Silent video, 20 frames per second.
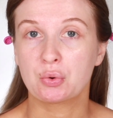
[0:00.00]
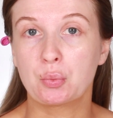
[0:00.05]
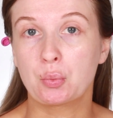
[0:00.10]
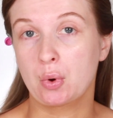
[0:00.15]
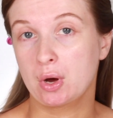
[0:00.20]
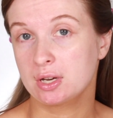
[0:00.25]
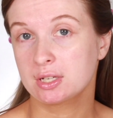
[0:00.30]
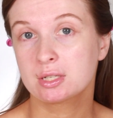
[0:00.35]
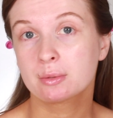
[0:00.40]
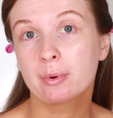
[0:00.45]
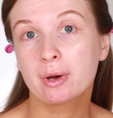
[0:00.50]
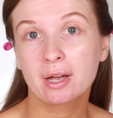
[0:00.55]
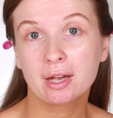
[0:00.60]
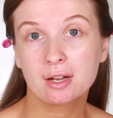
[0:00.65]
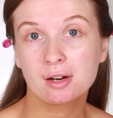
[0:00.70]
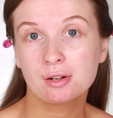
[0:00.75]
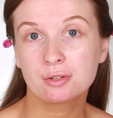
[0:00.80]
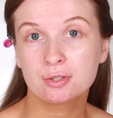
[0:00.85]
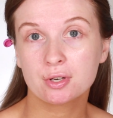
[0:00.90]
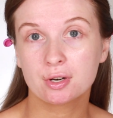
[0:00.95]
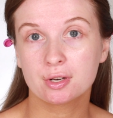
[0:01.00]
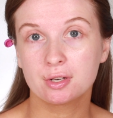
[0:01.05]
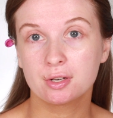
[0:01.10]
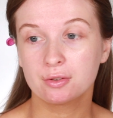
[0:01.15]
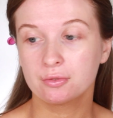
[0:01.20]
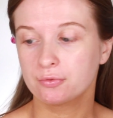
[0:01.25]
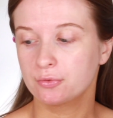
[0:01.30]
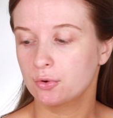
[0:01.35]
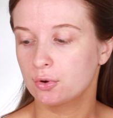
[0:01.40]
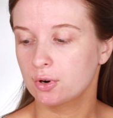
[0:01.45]
want to buy an alternative
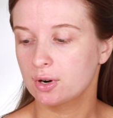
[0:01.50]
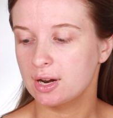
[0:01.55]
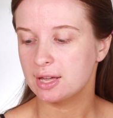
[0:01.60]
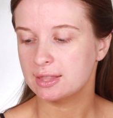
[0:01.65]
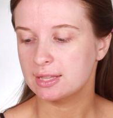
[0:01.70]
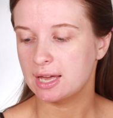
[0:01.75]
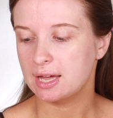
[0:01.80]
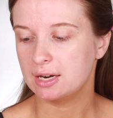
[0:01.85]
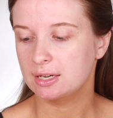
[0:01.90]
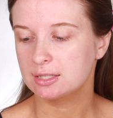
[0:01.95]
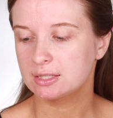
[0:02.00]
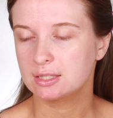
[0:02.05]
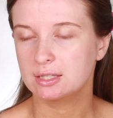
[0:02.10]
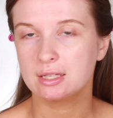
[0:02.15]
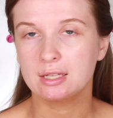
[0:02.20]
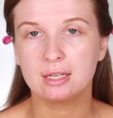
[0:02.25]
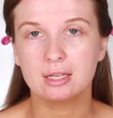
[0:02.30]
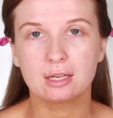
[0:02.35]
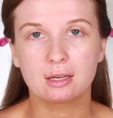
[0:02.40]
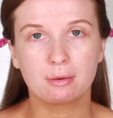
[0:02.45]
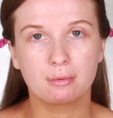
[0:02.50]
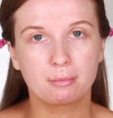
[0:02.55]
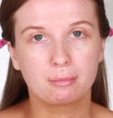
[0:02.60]
for, and that is the